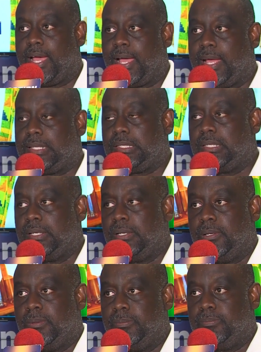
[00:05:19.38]
had
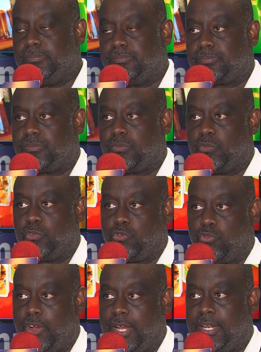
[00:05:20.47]

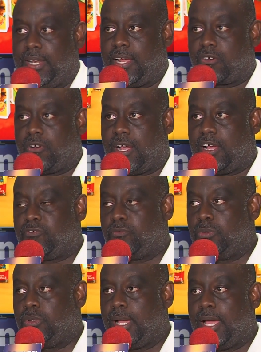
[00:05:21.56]
training aircraft,
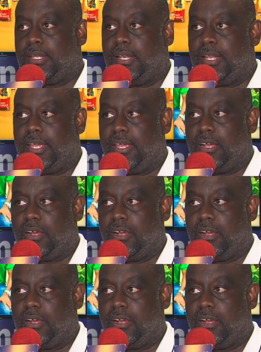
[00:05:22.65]
you had the light